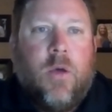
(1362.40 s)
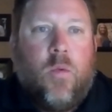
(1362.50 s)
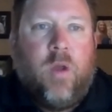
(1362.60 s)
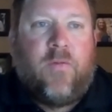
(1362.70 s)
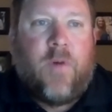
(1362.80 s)

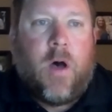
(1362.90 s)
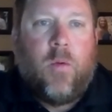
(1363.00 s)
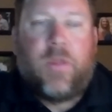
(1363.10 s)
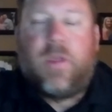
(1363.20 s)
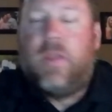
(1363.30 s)
we fall
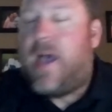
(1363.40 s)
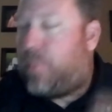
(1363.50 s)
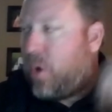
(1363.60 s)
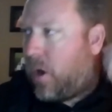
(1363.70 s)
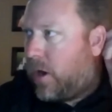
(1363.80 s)
within
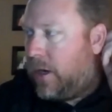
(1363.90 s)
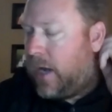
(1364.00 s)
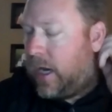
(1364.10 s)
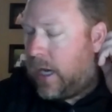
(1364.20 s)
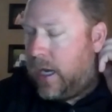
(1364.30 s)
that part,
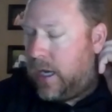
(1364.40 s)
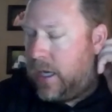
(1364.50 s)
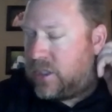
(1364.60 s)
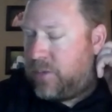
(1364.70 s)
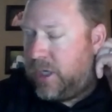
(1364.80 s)

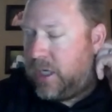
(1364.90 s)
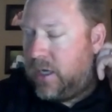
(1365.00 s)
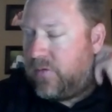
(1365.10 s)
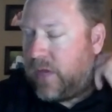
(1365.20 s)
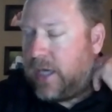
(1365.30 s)
and
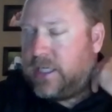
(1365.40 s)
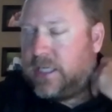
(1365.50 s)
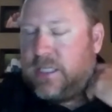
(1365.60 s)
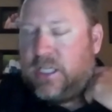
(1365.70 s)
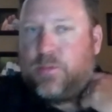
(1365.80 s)
speaking of like
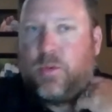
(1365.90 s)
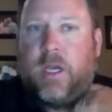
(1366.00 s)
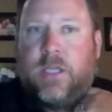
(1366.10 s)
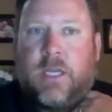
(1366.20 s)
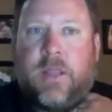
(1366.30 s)
Disney
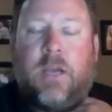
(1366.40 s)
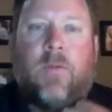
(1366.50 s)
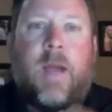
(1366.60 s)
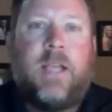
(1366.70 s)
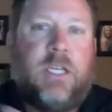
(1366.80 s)
Springs, I think
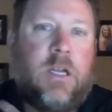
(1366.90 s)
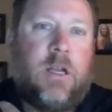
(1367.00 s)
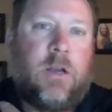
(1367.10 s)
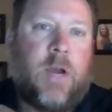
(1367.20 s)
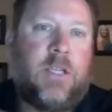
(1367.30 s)
Reggie did
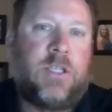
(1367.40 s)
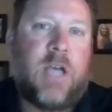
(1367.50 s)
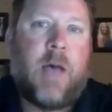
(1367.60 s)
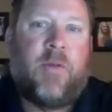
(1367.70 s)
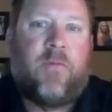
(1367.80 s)
a great
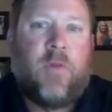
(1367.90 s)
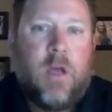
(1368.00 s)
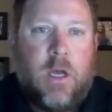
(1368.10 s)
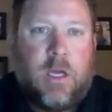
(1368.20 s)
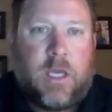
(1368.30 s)
job of
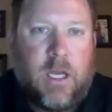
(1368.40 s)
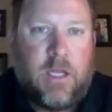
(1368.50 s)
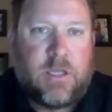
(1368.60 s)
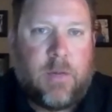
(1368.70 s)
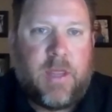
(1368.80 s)
getting
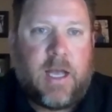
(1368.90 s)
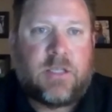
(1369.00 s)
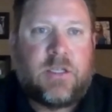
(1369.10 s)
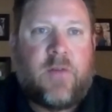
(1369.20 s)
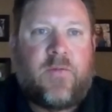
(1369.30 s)
some of that
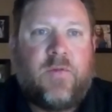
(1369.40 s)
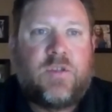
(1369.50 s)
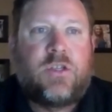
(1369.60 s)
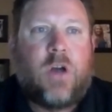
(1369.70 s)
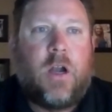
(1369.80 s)
stuff
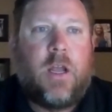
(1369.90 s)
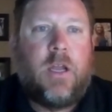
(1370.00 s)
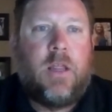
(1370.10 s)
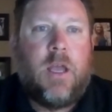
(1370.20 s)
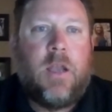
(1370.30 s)
started.
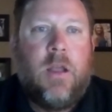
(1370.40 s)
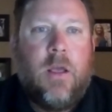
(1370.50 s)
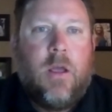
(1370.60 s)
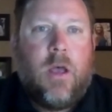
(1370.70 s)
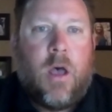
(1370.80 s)
And
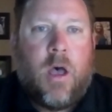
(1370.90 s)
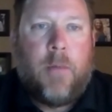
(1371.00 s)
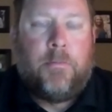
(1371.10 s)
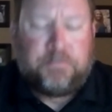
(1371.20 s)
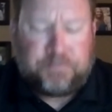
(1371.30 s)

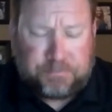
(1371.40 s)
then